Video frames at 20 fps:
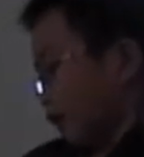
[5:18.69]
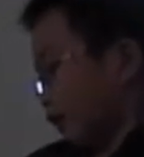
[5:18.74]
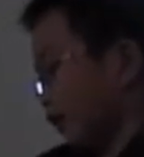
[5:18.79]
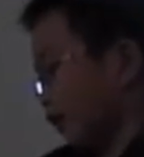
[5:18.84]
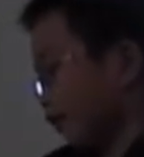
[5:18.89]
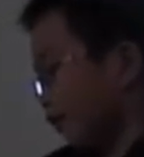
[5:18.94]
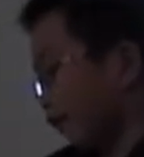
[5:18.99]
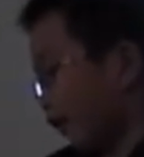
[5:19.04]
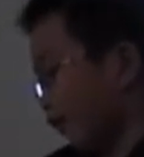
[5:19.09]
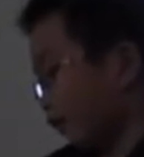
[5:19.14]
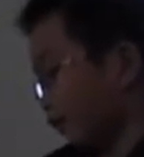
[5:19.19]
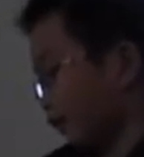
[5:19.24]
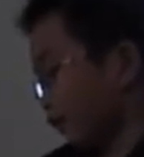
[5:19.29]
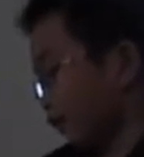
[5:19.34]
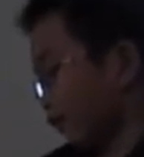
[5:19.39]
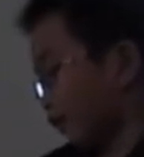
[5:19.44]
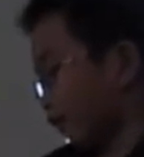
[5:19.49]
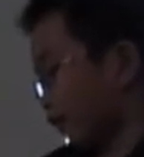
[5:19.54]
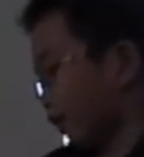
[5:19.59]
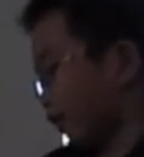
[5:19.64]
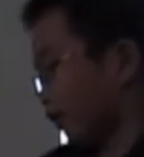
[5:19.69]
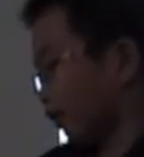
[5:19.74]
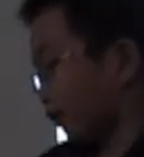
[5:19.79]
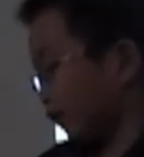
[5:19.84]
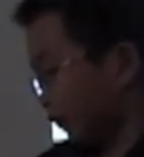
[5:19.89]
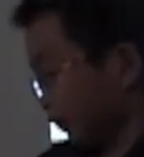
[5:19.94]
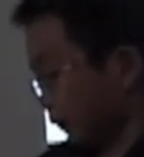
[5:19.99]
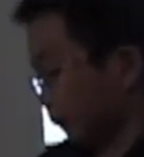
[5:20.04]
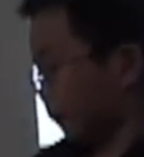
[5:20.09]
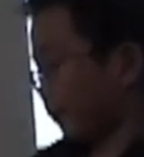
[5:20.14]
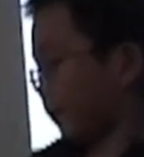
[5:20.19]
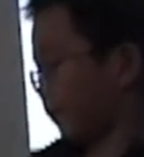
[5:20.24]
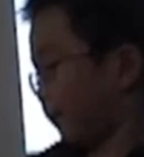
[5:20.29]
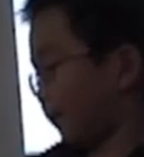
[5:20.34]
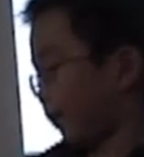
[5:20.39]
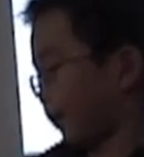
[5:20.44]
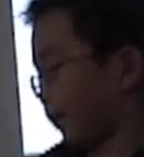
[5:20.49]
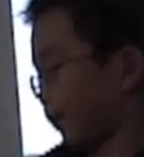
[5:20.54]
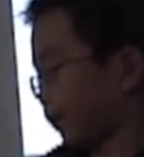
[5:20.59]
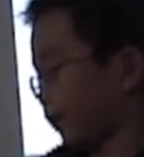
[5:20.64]

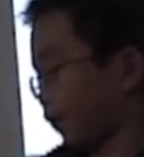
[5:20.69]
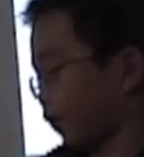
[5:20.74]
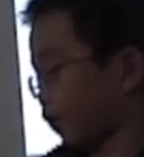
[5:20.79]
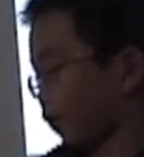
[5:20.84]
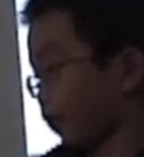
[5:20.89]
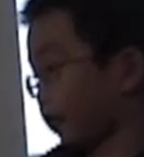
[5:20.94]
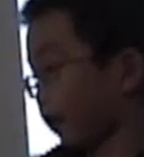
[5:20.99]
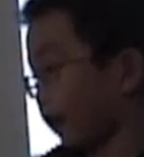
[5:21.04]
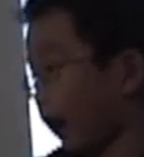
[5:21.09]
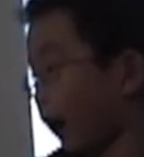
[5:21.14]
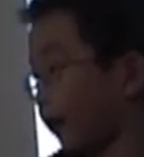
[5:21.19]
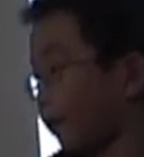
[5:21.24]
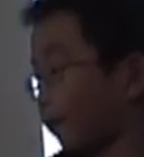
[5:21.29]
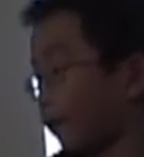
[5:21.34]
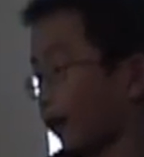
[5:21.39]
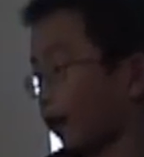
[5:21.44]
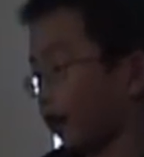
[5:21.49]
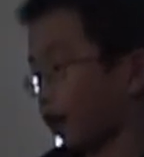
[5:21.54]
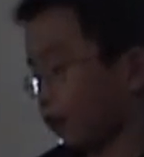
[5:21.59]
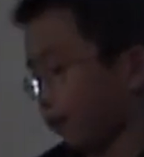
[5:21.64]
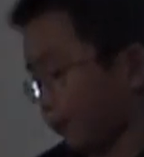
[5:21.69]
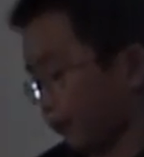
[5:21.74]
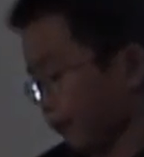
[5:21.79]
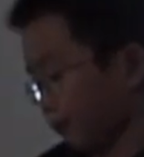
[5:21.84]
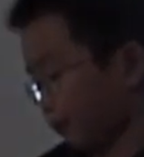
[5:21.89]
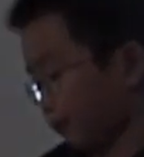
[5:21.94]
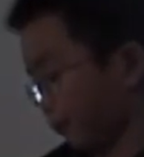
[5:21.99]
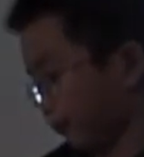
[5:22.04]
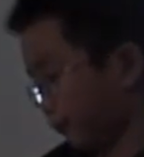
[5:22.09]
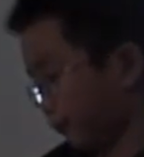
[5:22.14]
self-discipline such as time management.